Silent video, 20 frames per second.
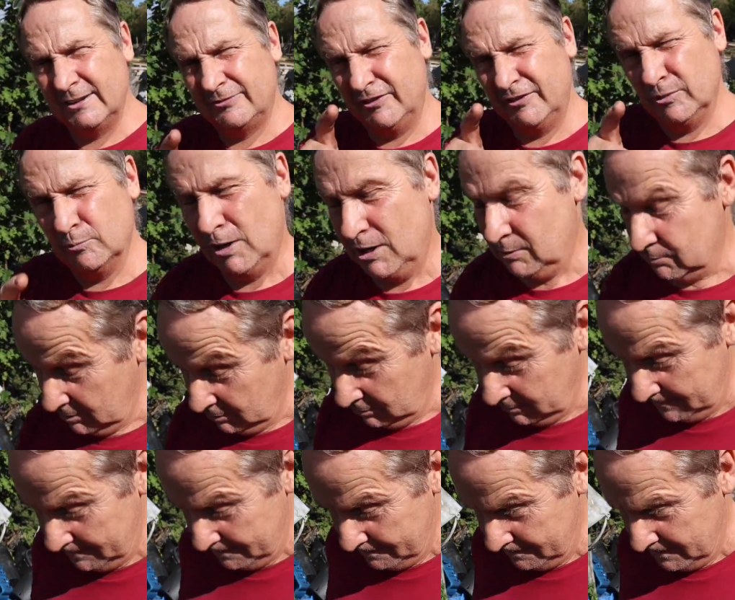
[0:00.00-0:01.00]
thing while we're
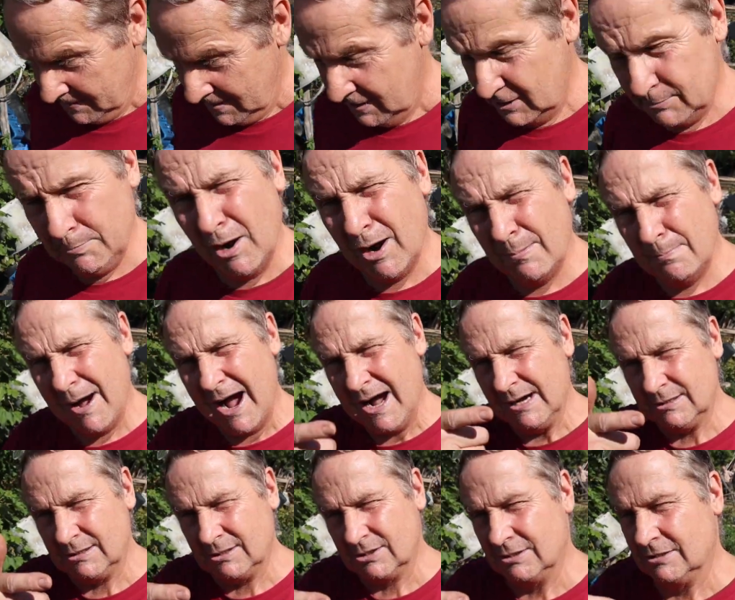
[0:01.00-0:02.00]
on is my
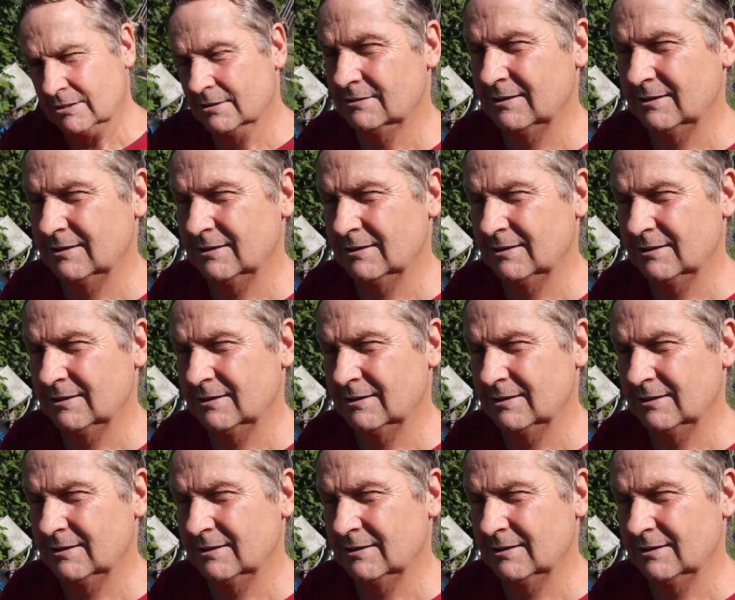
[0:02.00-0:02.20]
mugs.